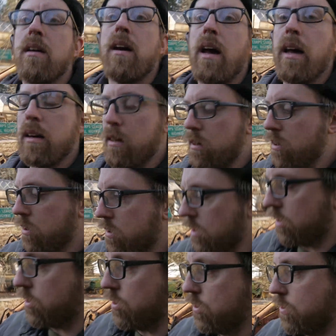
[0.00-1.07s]
I had to unhook the
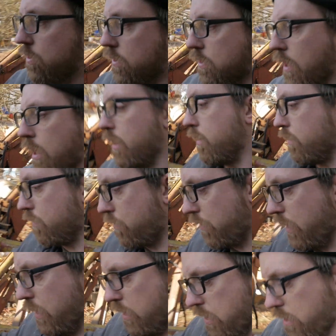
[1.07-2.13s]
two that
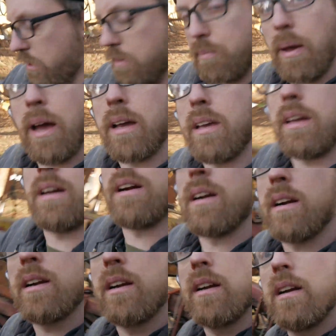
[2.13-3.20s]
feed it back here.